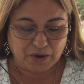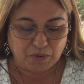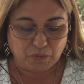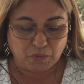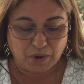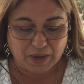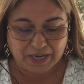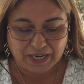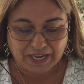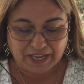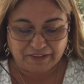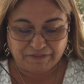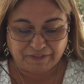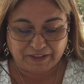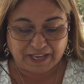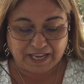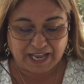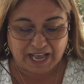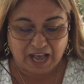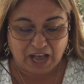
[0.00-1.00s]
What if
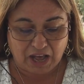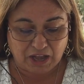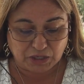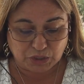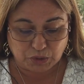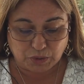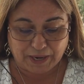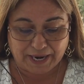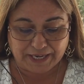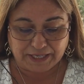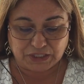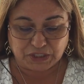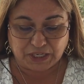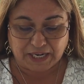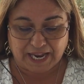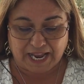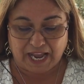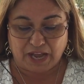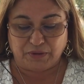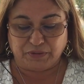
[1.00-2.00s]
he tried to
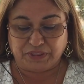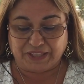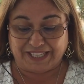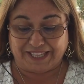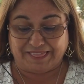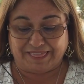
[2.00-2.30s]
count